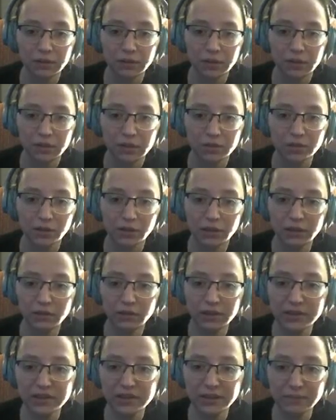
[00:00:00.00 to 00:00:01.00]
So
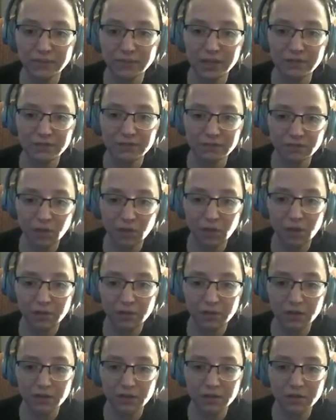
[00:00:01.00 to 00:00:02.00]
clearly something went
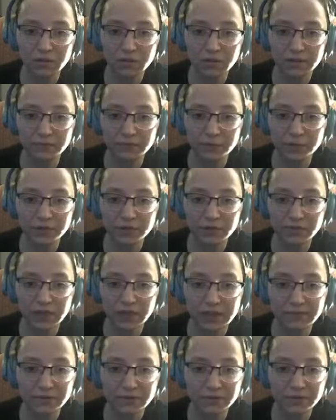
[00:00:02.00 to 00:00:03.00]
wrong. They're the only 4
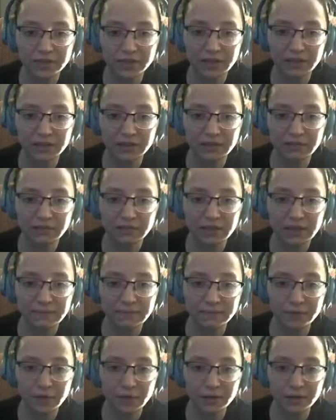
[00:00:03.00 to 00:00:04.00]
survivors, and they
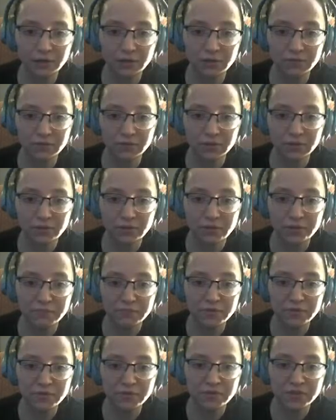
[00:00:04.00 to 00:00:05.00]
fought over the
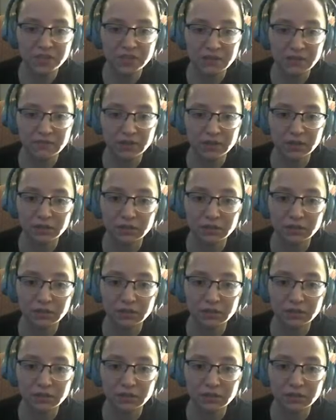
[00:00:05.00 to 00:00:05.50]
moon sliver.